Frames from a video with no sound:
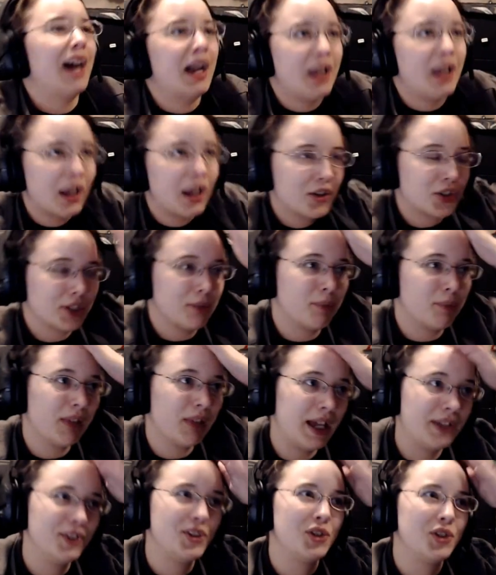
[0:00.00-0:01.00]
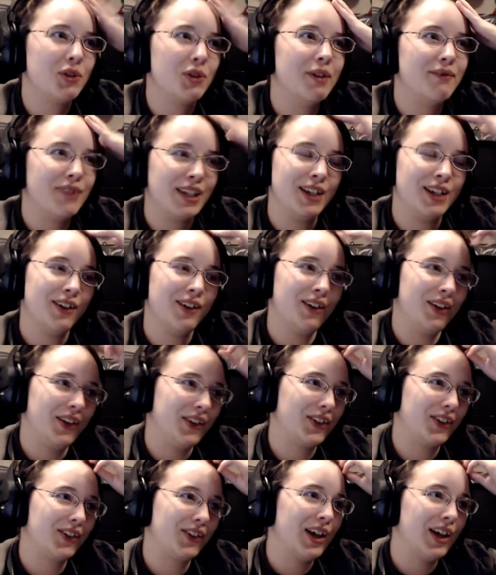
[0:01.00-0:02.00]
actually plan to do a video on
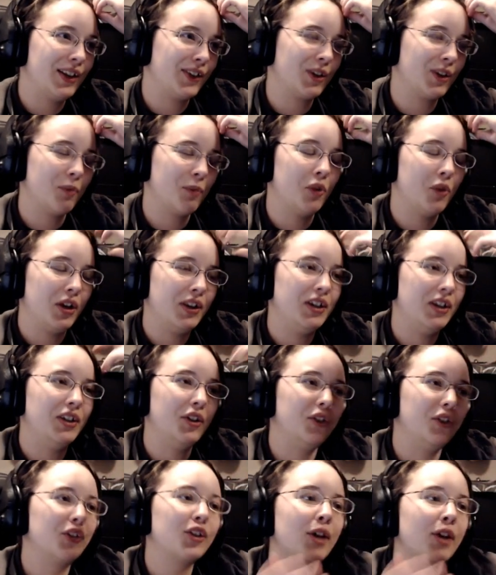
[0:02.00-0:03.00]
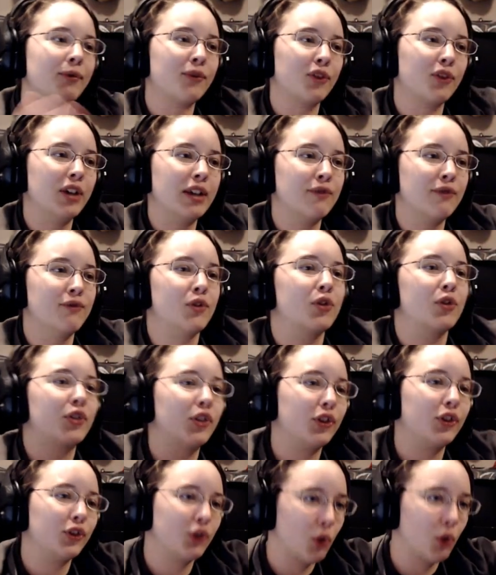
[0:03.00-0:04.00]
this at some point, the suffering
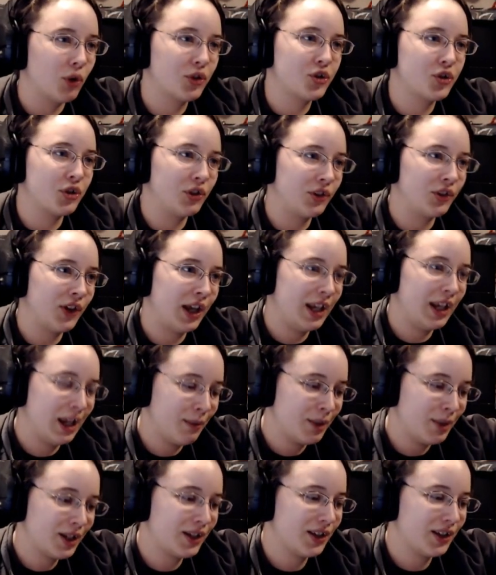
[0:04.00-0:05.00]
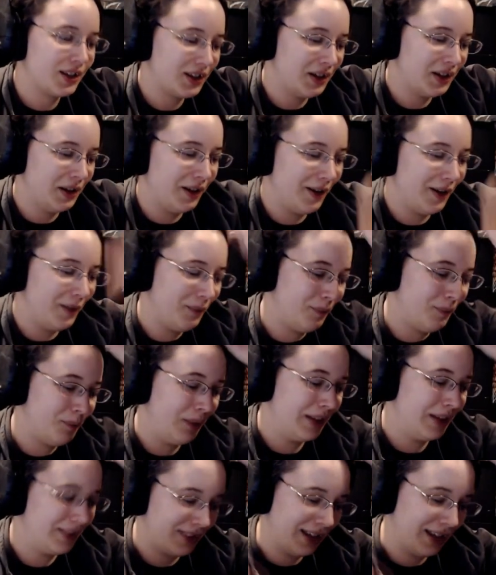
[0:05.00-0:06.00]
versus torture dynamic,
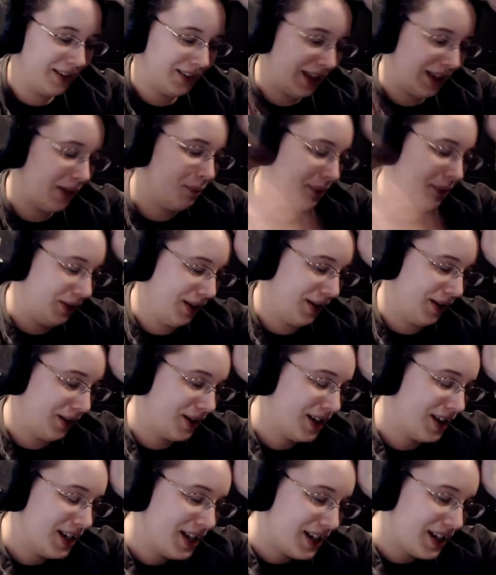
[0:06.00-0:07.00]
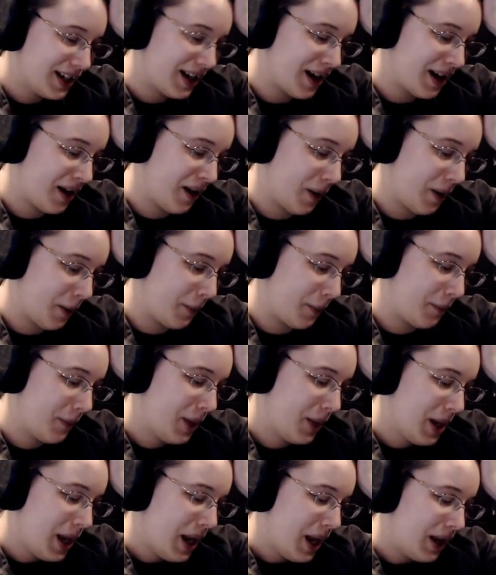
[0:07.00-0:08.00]
but that'll be later.
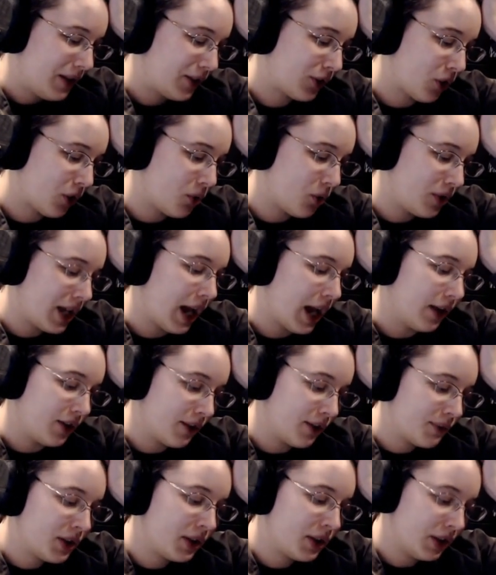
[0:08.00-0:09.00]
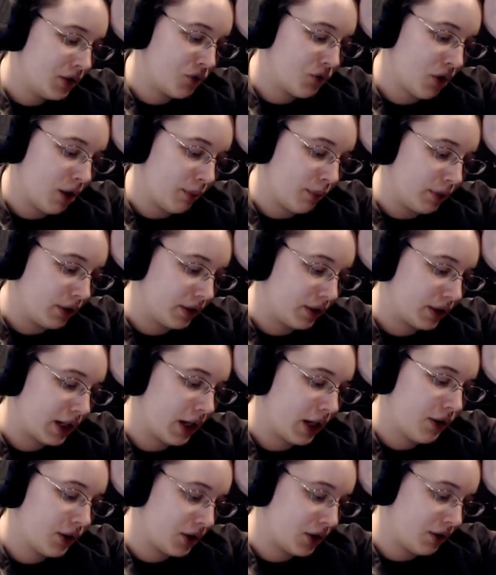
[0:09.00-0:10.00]
So yeah, definitely drama,
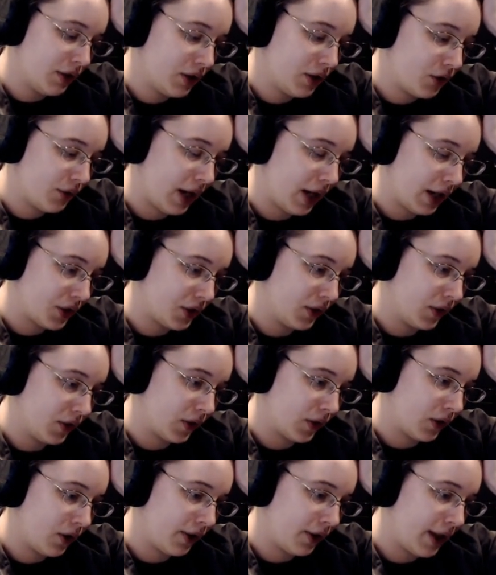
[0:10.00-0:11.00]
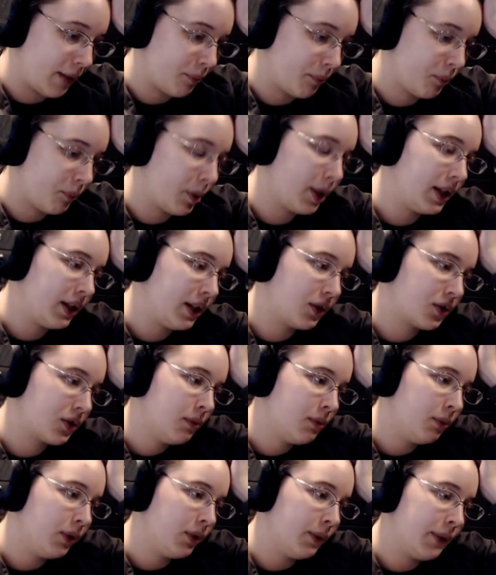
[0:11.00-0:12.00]
character interactions and all that, but in
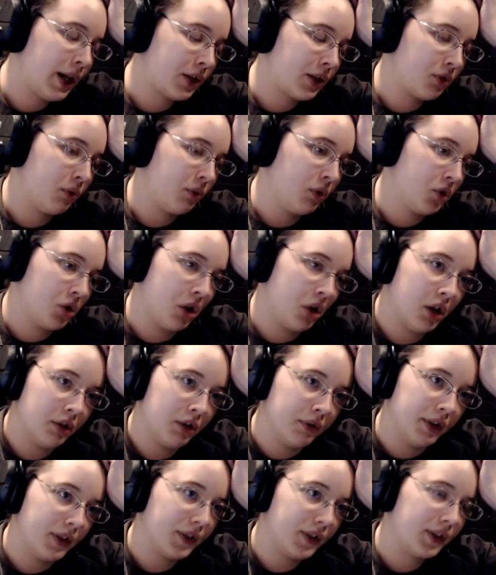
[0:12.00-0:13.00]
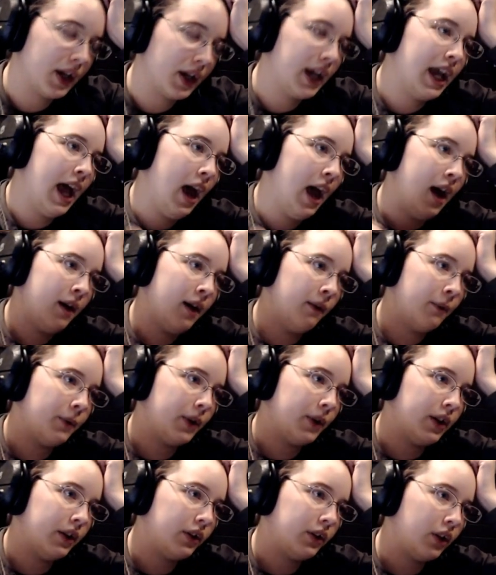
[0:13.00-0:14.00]
terms of actual genres, I have
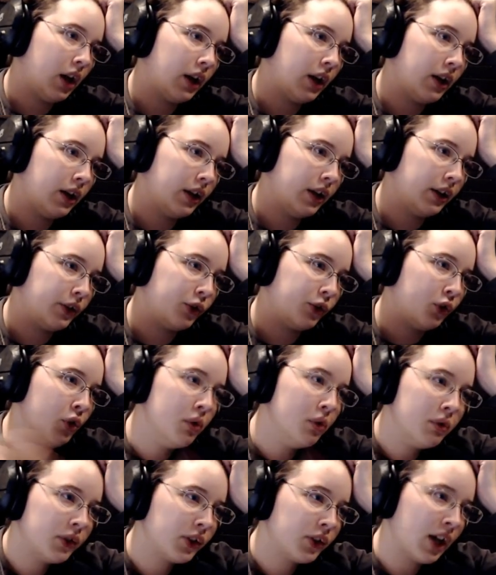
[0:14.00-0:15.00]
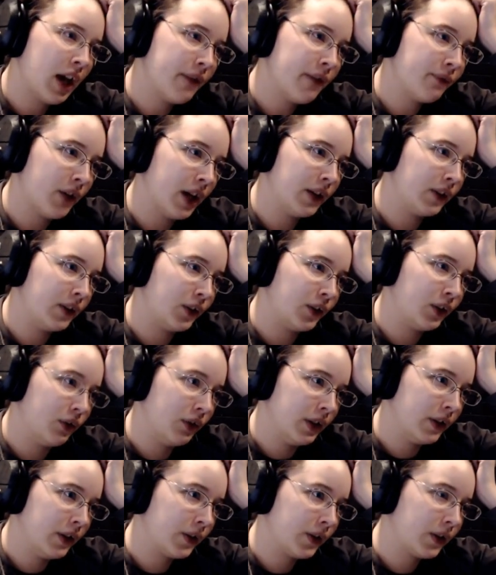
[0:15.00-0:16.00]
2 sci-fi
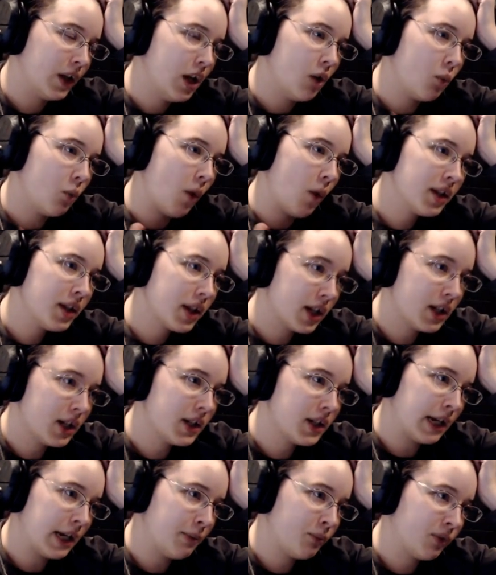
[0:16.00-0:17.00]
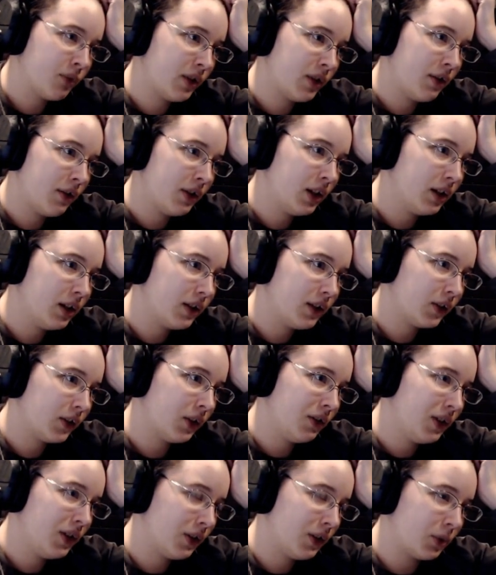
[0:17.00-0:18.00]
series, 1 contemporary
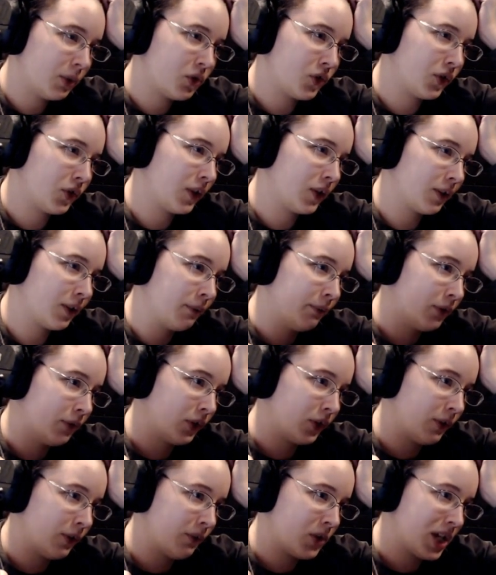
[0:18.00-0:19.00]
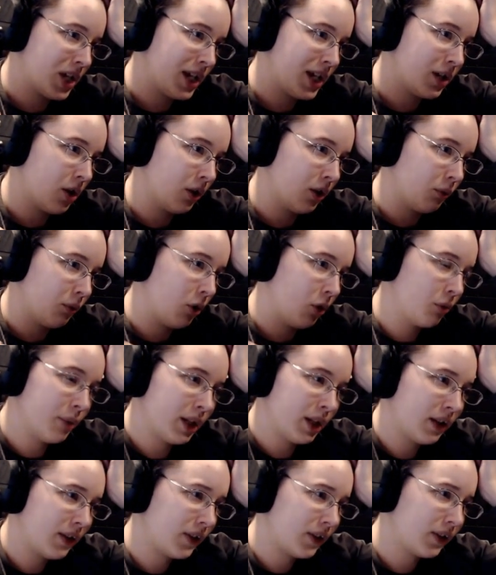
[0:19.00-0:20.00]
series, which is a subversive take on
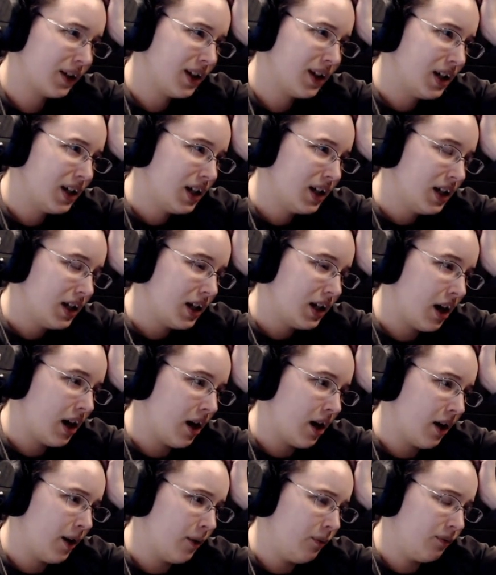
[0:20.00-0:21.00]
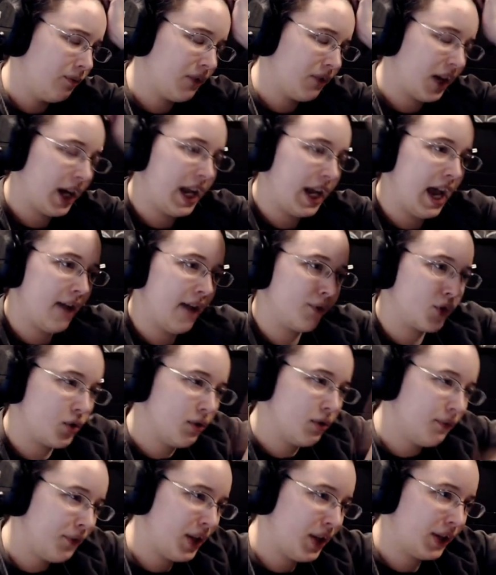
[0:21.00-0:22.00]
romance. I have
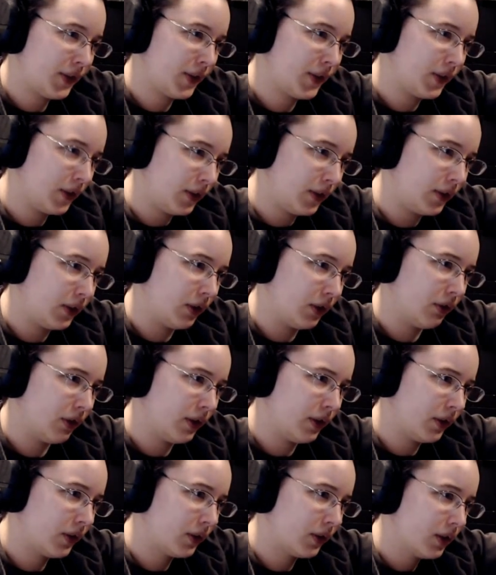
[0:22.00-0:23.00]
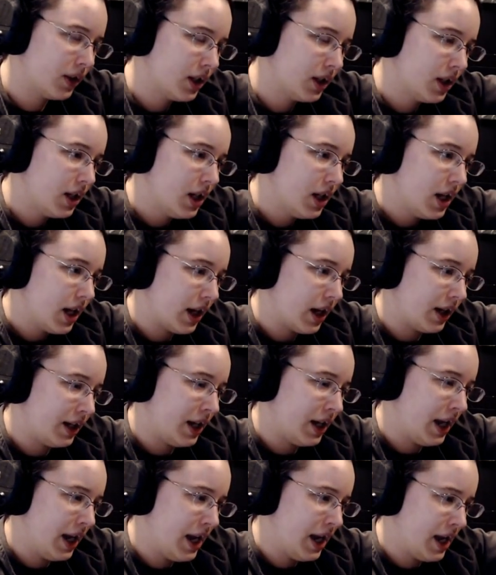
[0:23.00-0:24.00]
2 fantasy series,
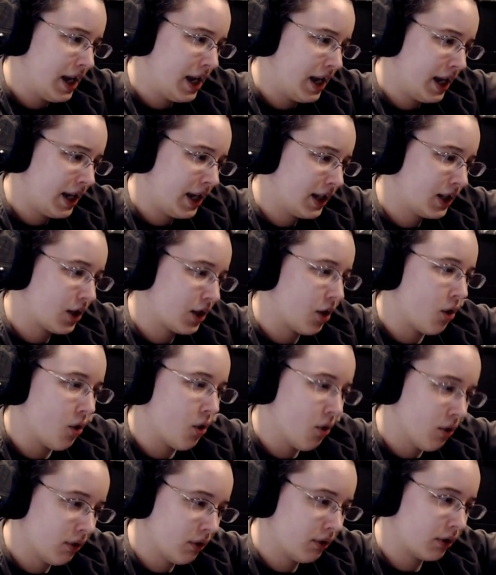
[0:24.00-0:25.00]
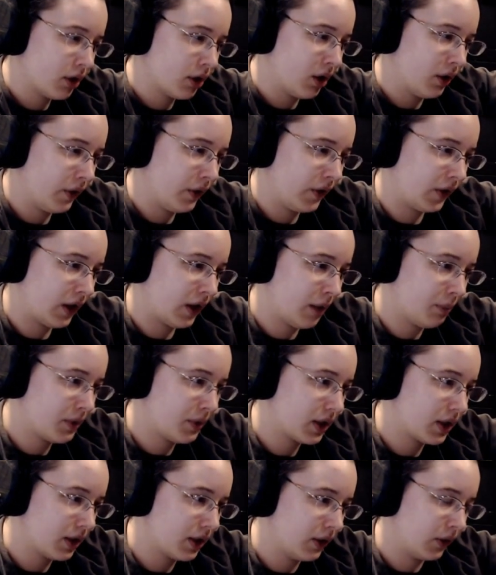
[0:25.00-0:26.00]
and a horror
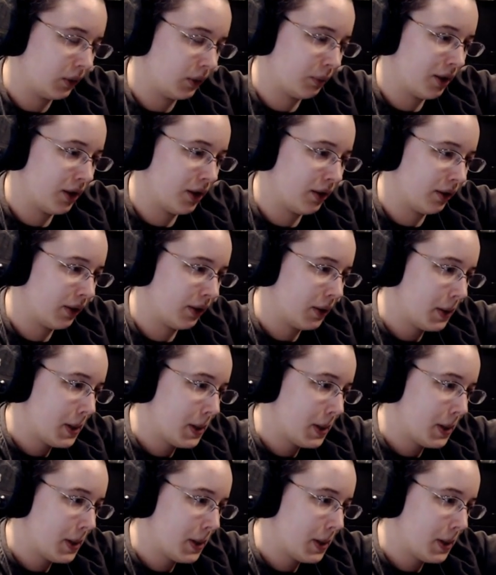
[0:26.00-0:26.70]
concept as well.